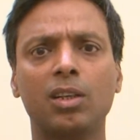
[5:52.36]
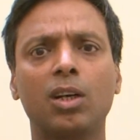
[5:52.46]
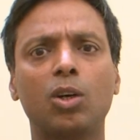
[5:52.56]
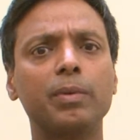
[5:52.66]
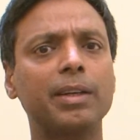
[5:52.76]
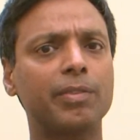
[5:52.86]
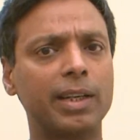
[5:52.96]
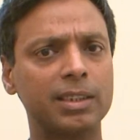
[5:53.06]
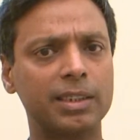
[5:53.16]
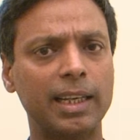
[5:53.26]
how many
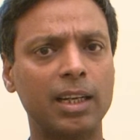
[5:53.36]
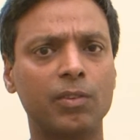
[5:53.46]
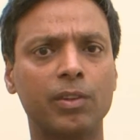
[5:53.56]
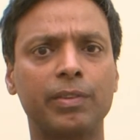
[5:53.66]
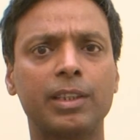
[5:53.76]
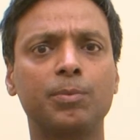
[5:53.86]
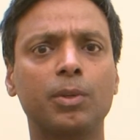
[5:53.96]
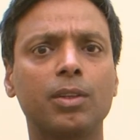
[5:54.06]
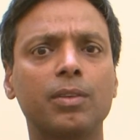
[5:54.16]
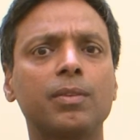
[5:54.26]
friends they have on
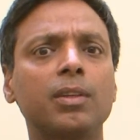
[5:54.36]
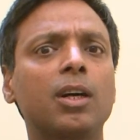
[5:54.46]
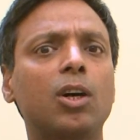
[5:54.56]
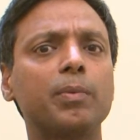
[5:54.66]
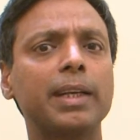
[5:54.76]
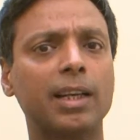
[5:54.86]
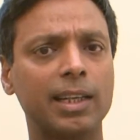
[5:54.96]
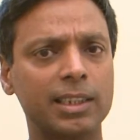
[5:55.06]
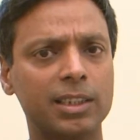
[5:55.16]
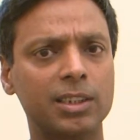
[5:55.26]
Facebook, how many
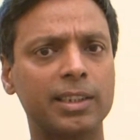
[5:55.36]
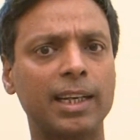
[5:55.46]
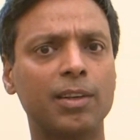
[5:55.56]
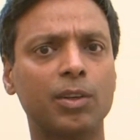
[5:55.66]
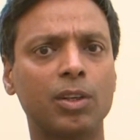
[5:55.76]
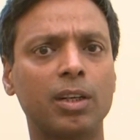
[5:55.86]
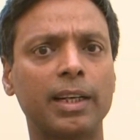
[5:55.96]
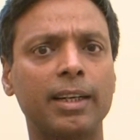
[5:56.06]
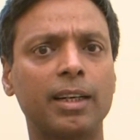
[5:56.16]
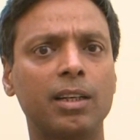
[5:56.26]
connections they have on
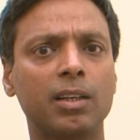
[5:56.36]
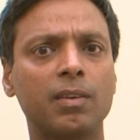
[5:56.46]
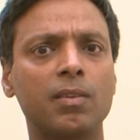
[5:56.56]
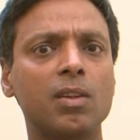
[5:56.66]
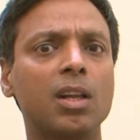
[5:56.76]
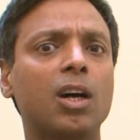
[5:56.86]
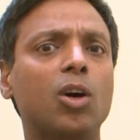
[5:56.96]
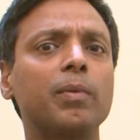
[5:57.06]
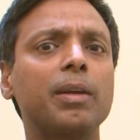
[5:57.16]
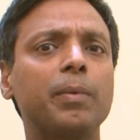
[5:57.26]
LinkedIn, how
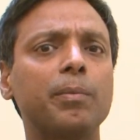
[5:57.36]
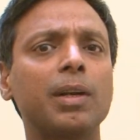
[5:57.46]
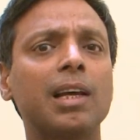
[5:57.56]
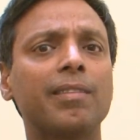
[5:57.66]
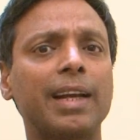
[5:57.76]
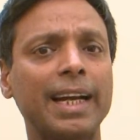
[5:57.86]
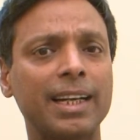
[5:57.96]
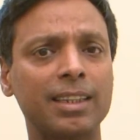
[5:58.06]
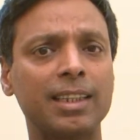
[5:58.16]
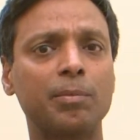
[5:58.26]
many people have
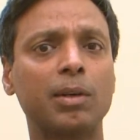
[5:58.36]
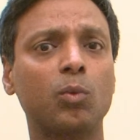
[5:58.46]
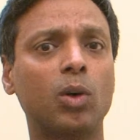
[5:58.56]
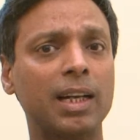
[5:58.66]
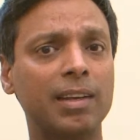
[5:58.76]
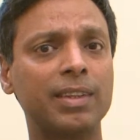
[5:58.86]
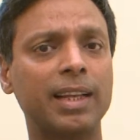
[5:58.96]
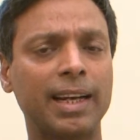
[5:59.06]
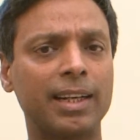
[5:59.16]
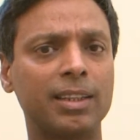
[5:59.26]
rated them and what have they
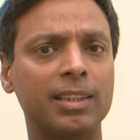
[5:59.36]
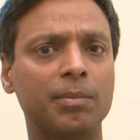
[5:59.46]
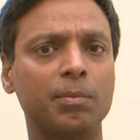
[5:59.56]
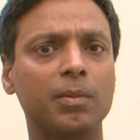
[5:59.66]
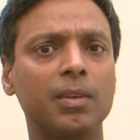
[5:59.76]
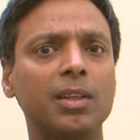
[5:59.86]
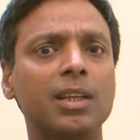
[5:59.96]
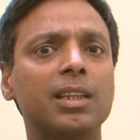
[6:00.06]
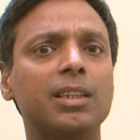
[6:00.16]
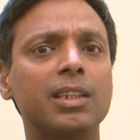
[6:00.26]
rated them.
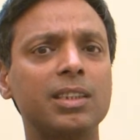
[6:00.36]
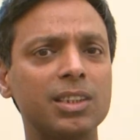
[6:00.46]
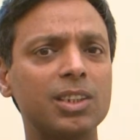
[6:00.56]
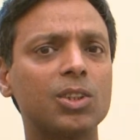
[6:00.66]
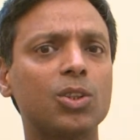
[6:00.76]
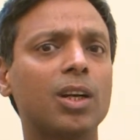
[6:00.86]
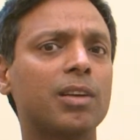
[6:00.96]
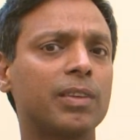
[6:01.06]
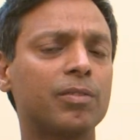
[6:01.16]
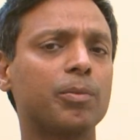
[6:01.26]
This is the sort
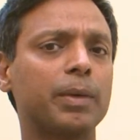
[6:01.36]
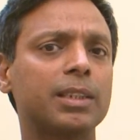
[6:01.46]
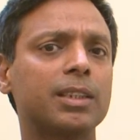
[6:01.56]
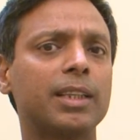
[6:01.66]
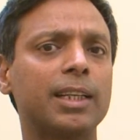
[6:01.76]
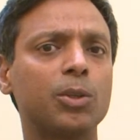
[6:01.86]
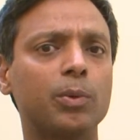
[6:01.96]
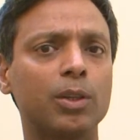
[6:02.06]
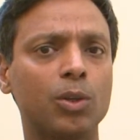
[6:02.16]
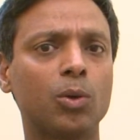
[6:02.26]
of information that you
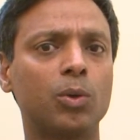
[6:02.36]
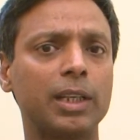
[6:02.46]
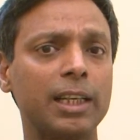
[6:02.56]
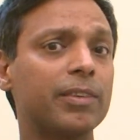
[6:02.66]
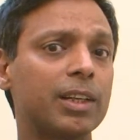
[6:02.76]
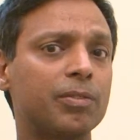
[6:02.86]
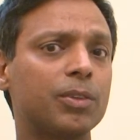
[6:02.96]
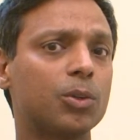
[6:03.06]
will know even if you